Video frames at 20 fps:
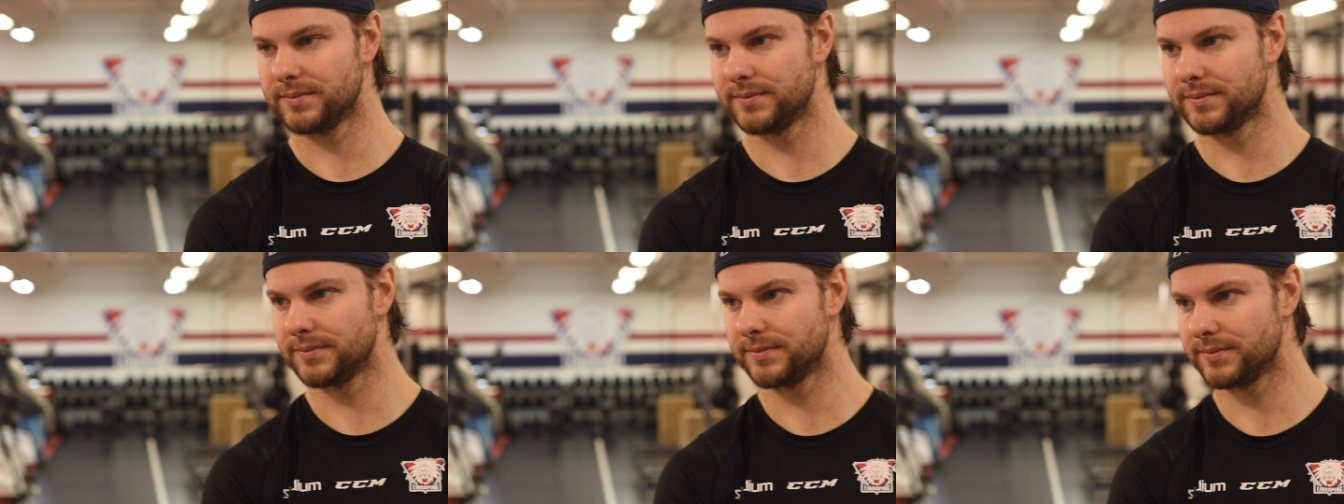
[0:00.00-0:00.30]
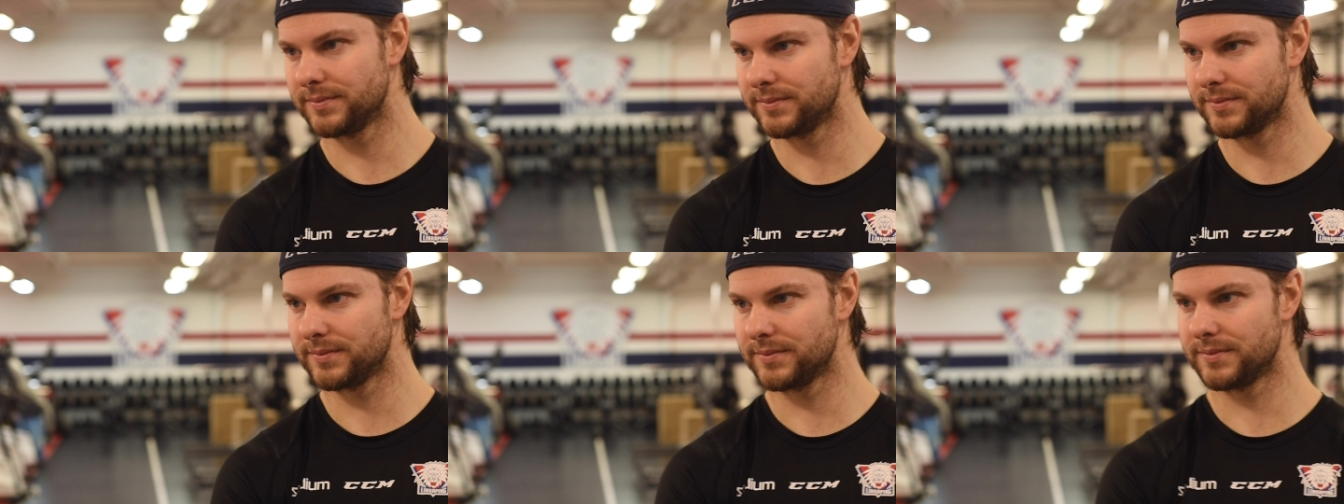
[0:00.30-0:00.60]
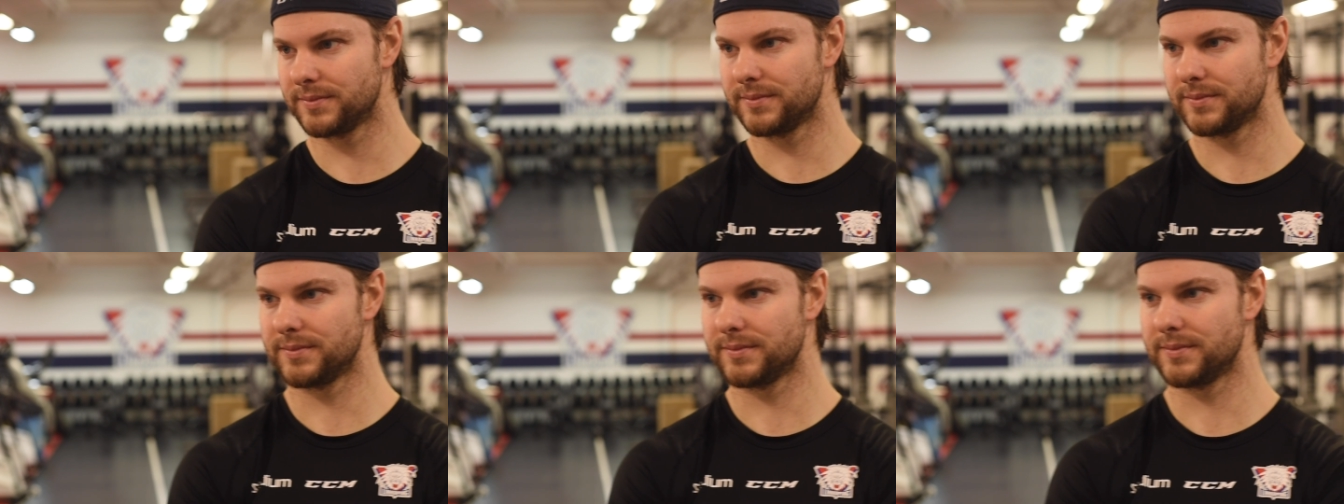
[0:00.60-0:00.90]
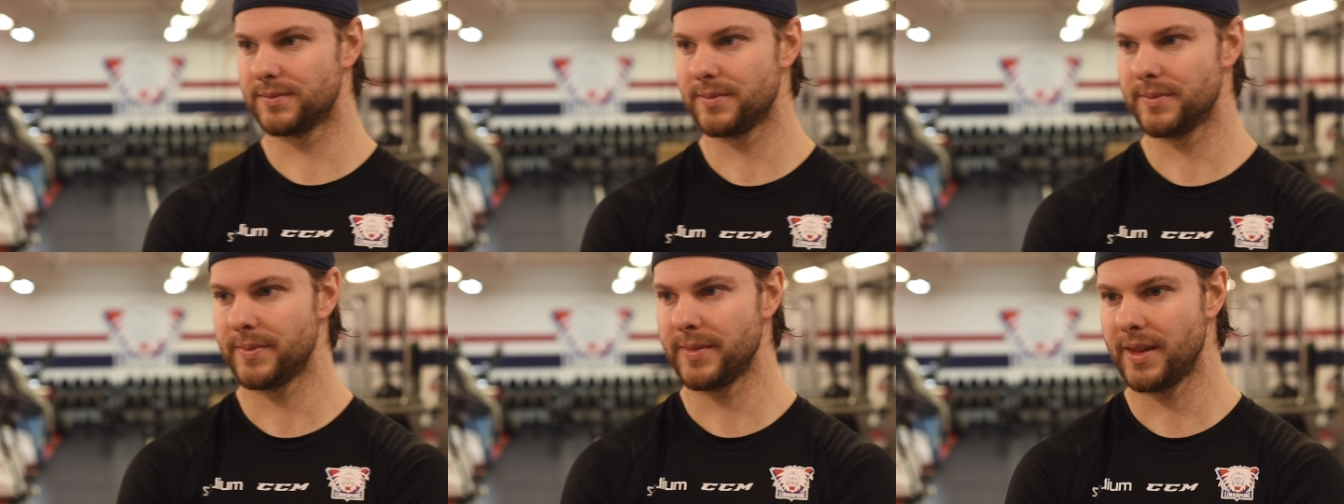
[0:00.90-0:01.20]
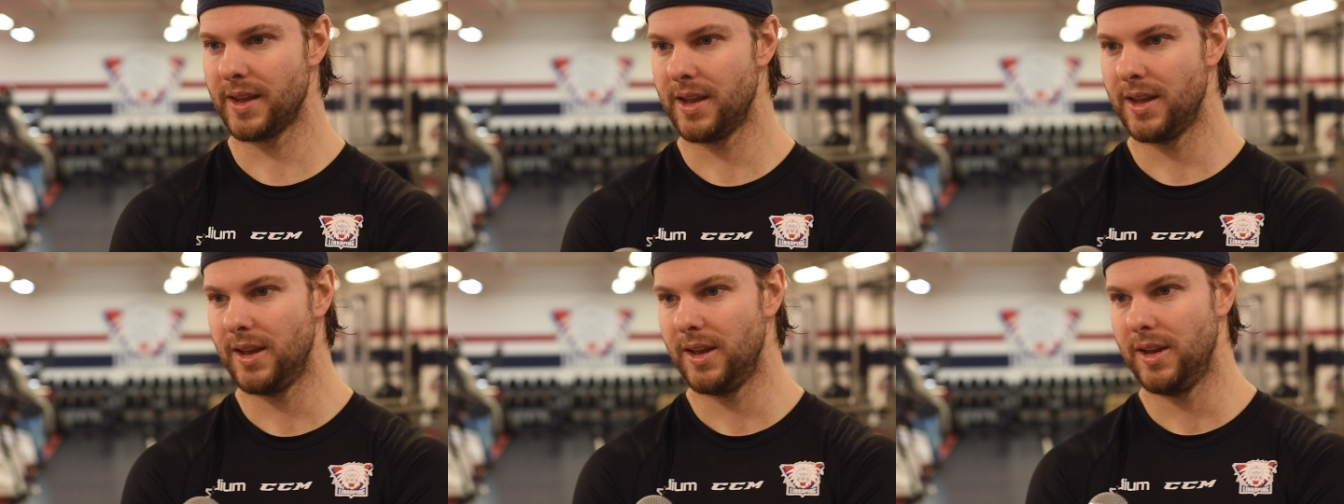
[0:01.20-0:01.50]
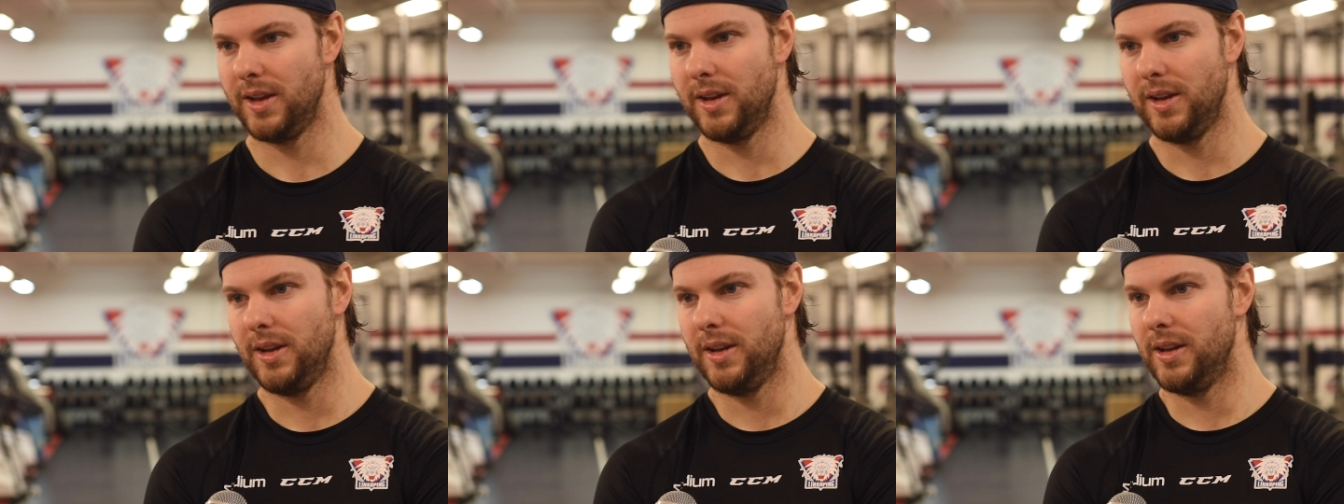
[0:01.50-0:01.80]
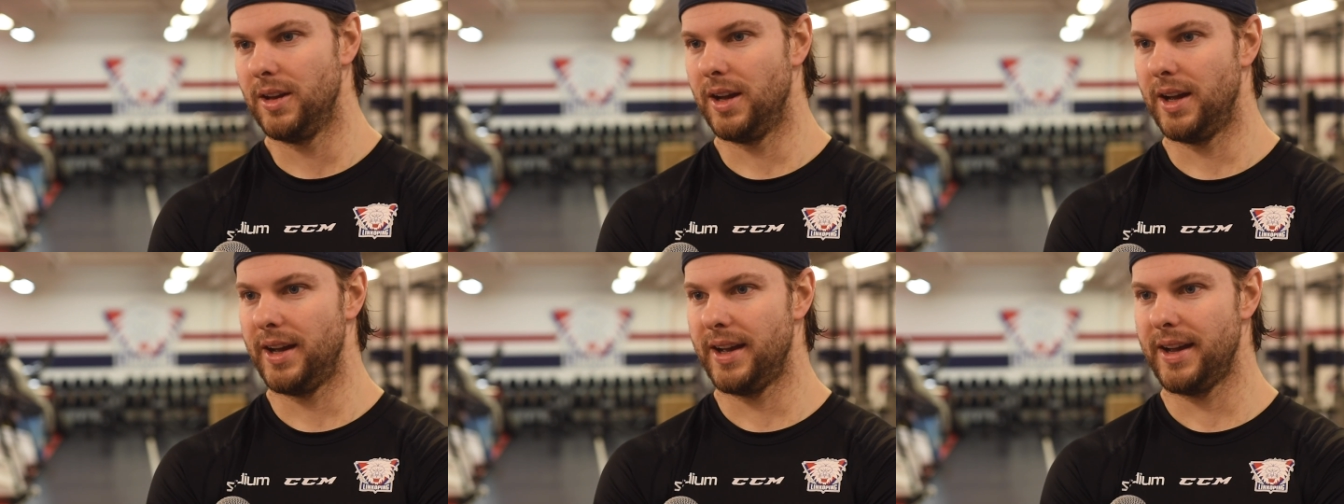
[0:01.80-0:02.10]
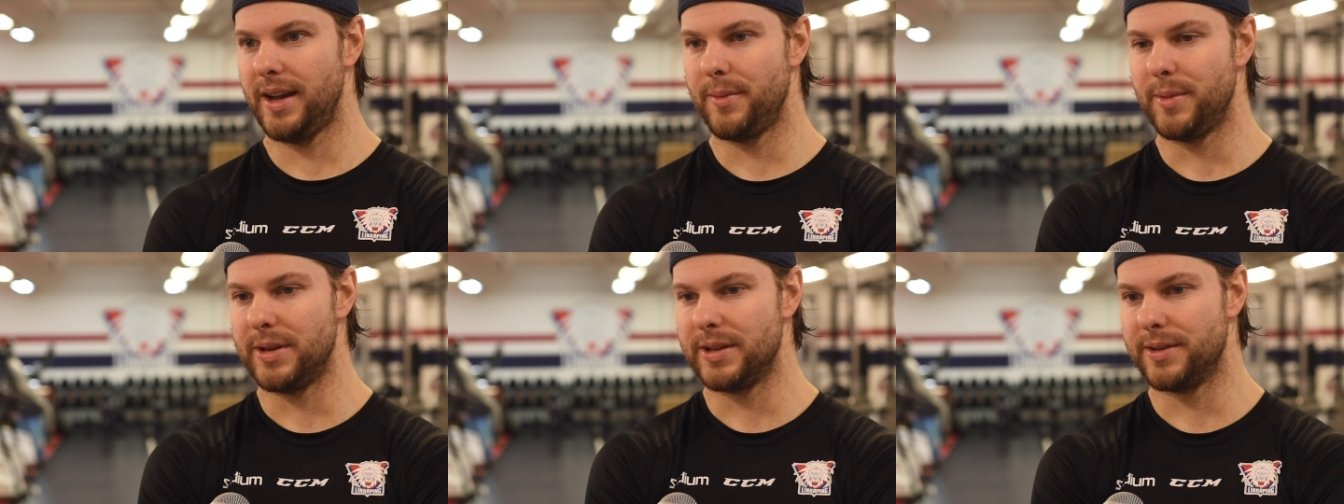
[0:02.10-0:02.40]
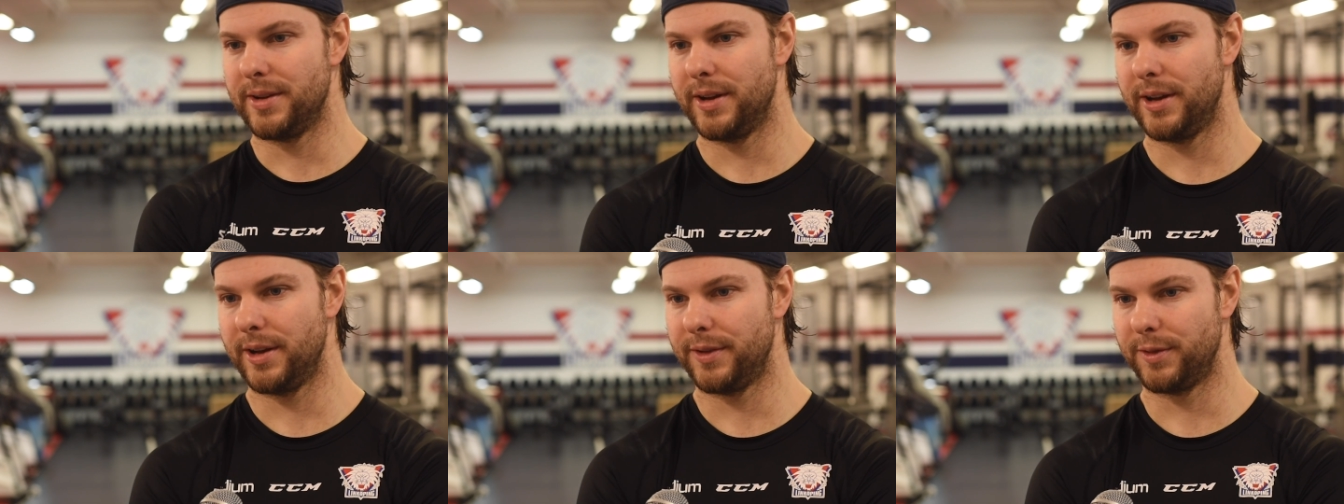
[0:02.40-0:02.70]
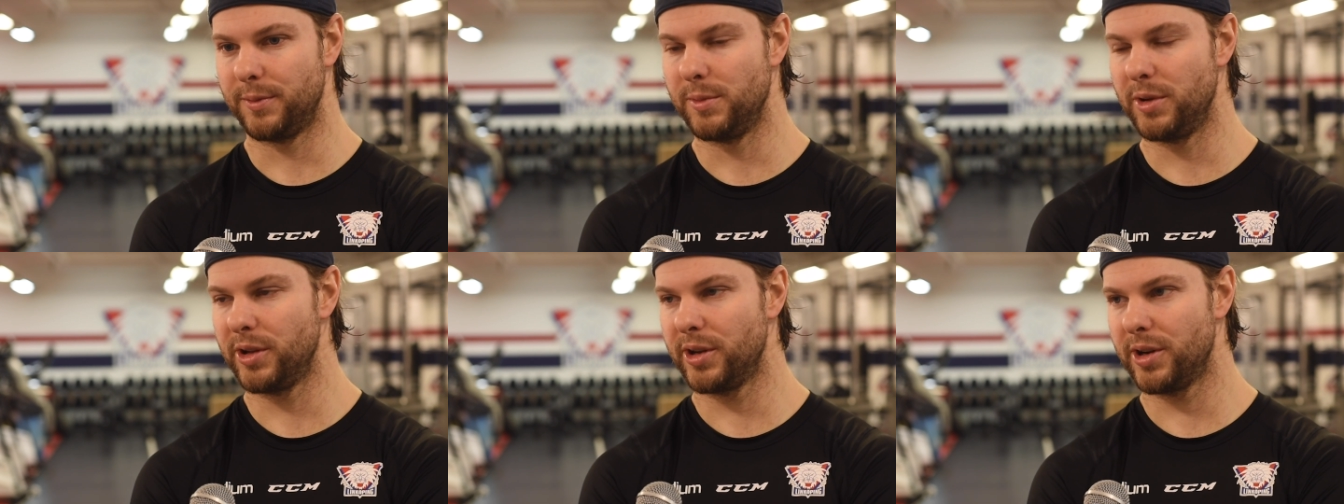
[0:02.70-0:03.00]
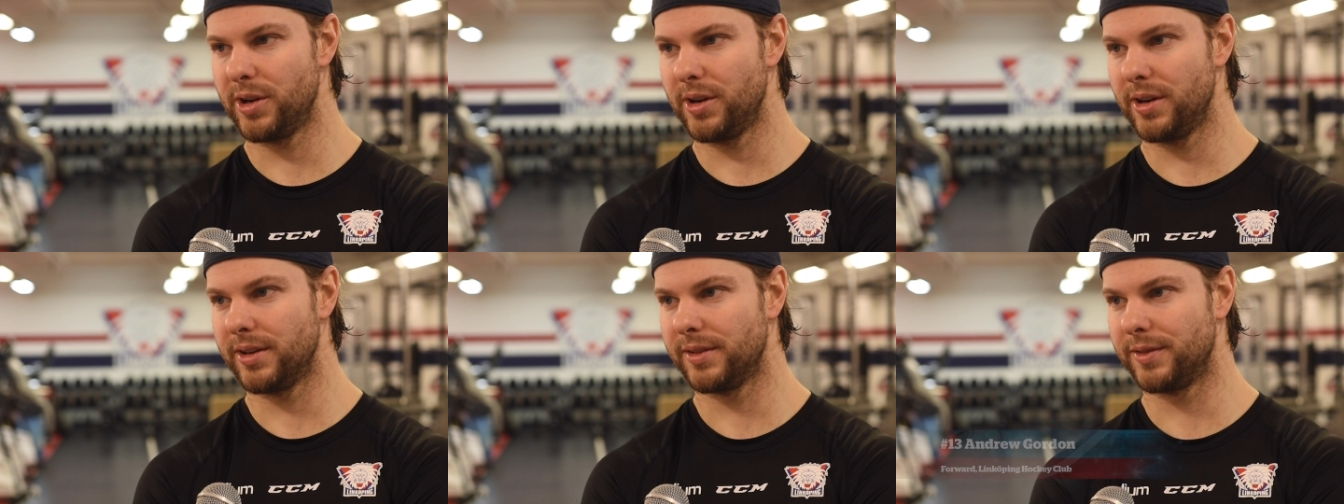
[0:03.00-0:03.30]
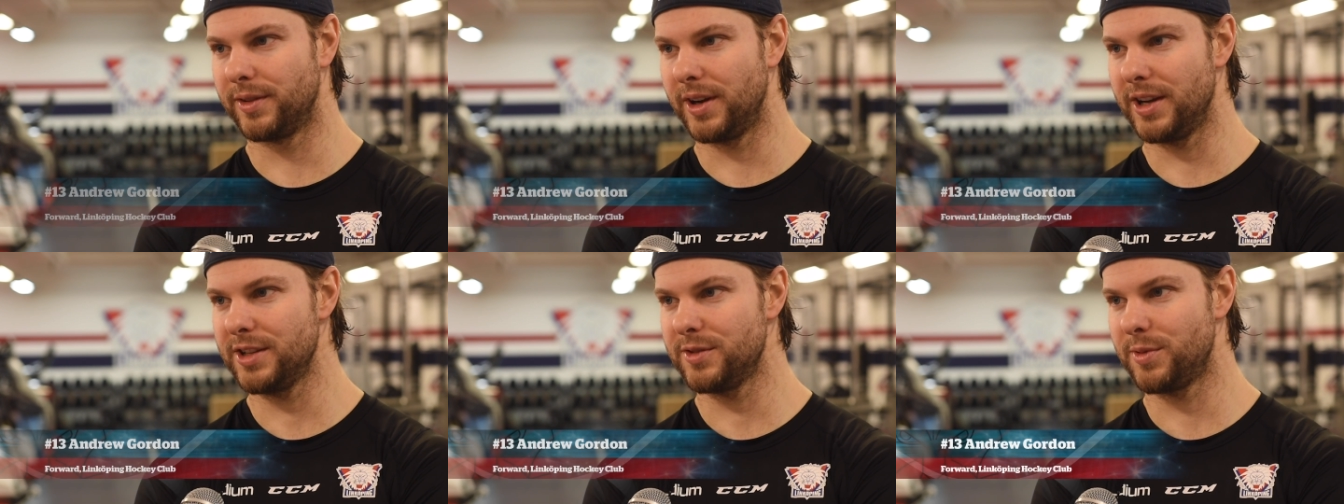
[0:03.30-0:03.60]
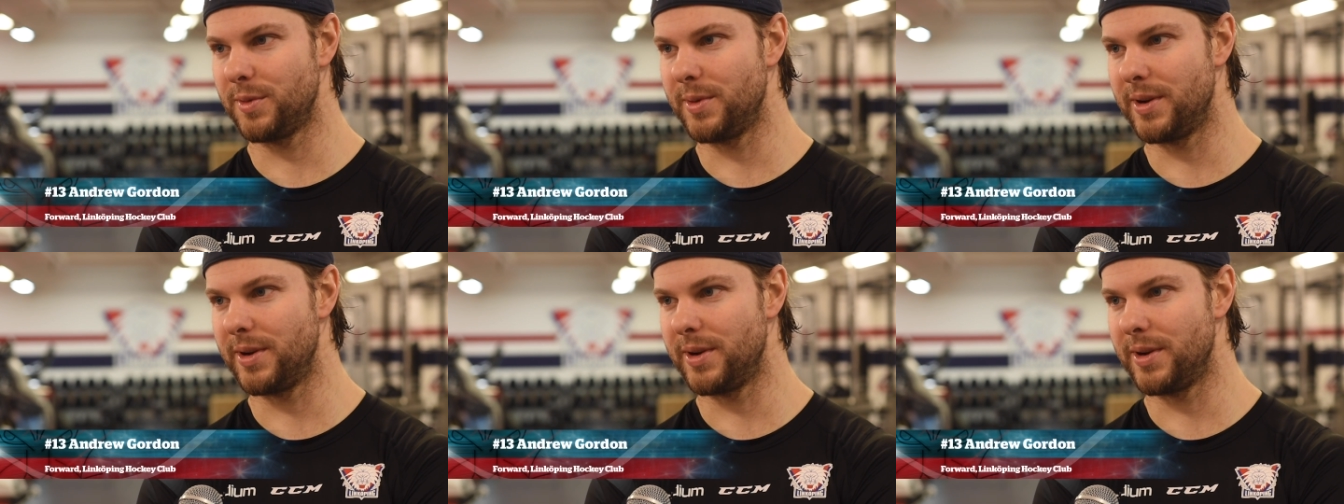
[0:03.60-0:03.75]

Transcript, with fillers: the next couple of days? Uh, I mean, familiar for us.